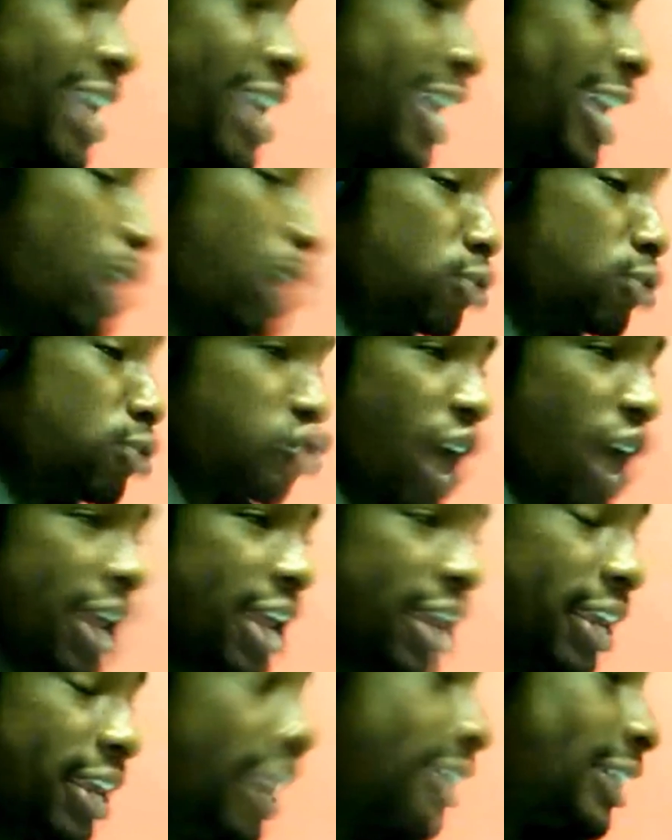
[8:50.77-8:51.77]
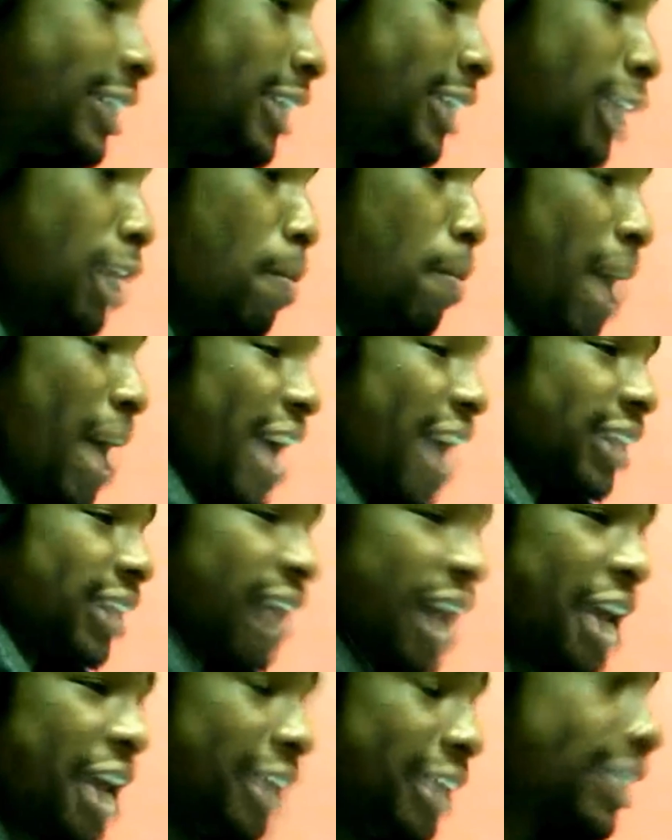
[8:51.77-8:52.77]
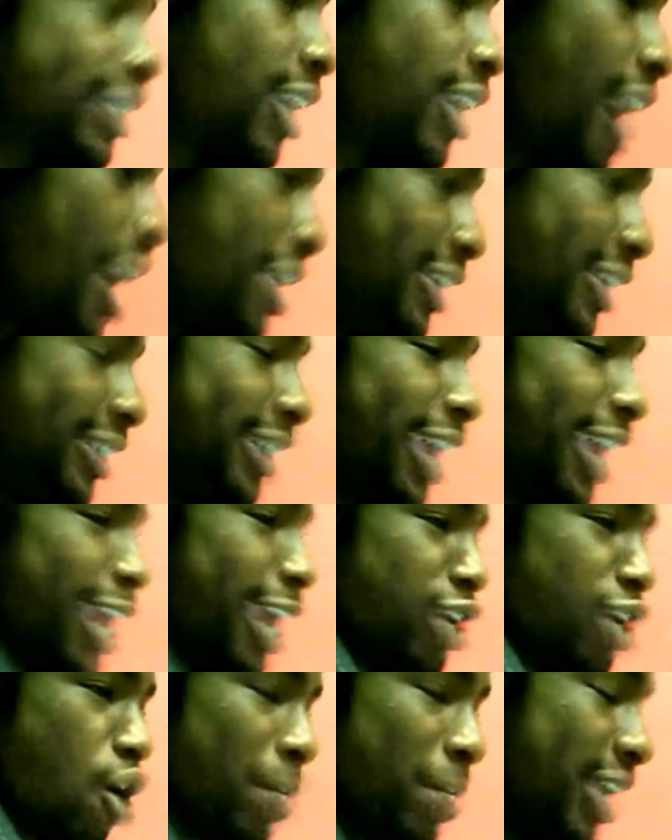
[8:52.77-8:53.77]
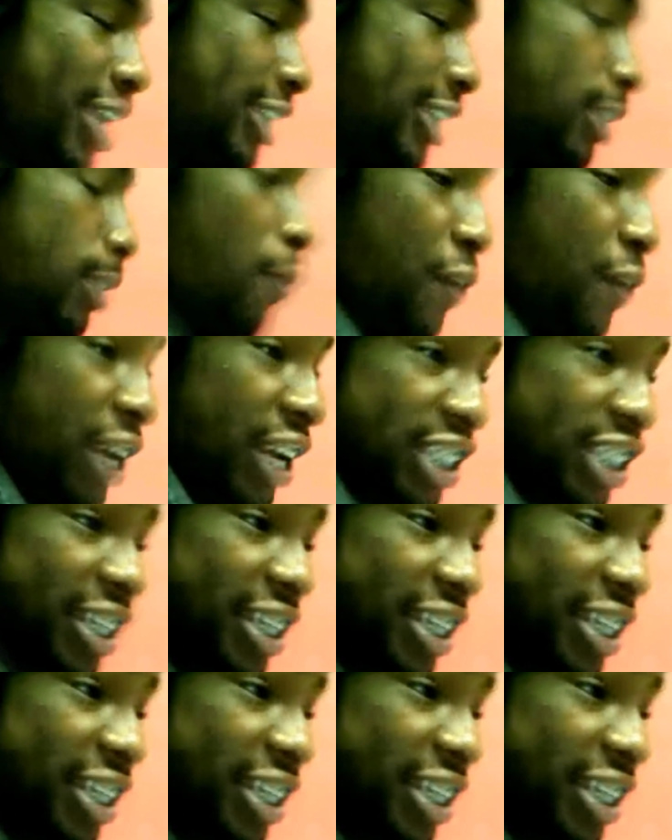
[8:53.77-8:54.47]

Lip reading: Keep trying, still in my alliance. Clients hating on me cause I'm finished